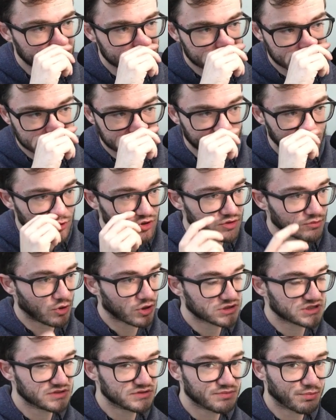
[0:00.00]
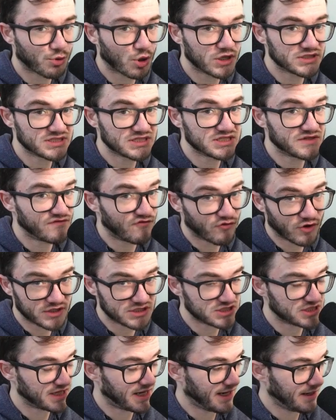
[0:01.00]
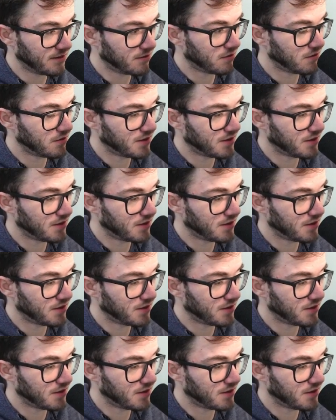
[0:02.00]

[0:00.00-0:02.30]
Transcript: because the booster boxes prices are very stagnant.